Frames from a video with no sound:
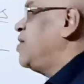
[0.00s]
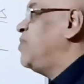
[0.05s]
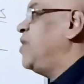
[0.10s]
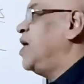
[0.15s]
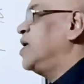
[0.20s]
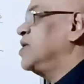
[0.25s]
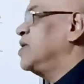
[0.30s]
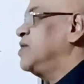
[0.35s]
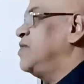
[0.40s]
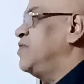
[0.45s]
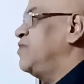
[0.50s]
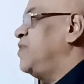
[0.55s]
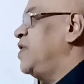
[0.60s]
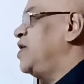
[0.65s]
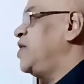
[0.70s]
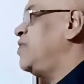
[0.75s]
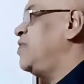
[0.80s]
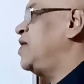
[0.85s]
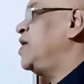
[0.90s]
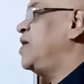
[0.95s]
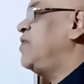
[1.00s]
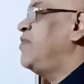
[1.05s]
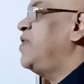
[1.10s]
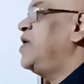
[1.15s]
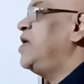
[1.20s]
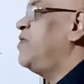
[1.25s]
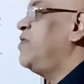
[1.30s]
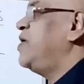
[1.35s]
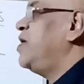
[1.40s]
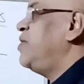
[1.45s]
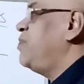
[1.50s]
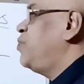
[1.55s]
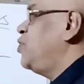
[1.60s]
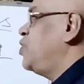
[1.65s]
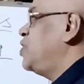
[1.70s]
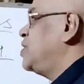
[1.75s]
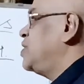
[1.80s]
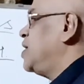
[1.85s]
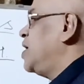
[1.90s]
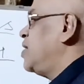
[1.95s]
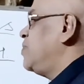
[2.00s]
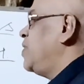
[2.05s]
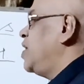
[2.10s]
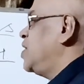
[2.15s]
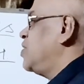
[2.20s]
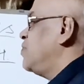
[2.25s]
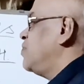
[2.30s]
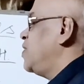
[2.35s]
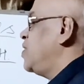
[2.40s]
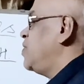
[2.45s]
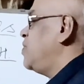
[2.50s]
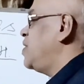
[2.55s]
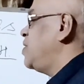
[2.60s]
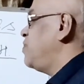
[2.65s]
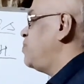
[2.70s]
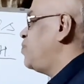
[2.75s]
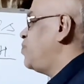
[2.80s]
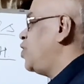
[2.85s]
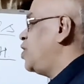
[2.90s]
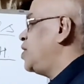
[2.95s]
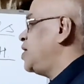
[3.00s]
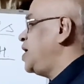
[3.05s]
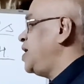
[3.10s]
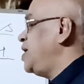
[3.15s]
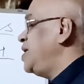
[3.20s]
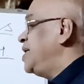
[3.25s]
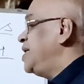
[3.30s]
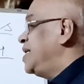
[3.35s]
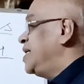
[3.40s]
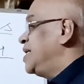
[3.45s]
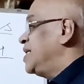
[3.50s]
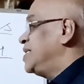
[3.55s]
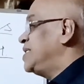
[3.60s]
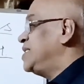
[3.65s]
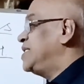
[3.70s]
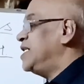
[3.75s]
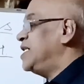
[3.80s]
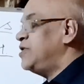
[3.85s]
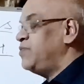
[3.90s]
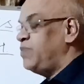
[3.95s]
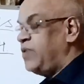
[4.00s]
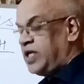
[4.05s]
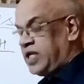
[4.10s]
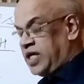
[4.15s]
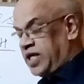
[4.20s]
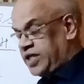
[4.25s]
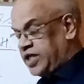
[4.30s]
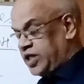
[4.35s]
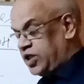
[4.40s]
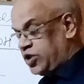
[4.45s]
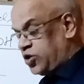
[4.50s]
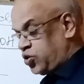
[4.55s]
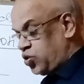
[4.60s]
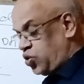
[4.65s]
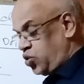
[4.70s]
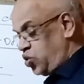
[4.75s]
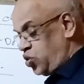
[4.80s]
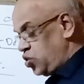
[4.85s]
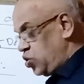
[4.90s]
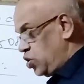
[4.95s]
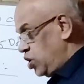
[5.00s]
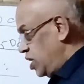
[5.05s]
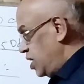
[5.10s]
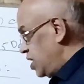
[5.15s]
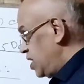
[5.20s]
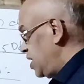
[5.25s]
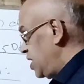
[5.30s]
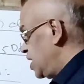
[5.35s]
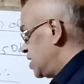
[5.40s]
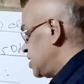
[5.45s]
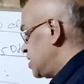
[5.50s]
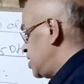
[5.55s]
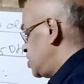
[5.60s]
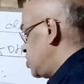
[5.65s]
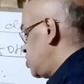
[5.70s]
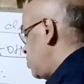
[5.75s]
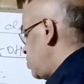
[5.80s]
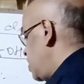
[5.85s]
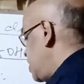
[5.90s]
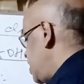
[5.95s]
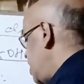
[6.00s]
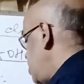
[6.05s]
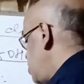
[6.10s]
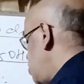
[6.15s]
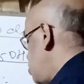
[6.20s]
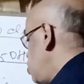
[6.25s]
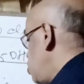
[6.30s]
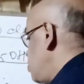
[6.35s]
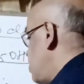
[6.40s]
mark. Wherever I put star mark, very, very important. Just by writing 2 reactions, you will get 2